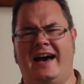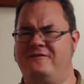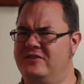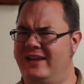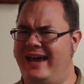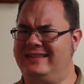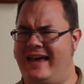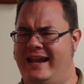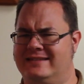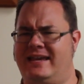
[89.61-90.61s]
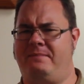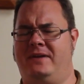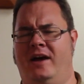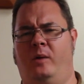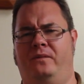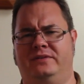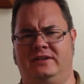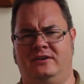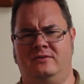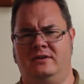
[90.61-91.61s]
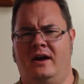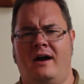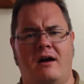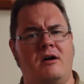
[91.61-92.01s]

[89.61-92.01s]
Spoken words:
How have you liked that? Has that been helpful to you?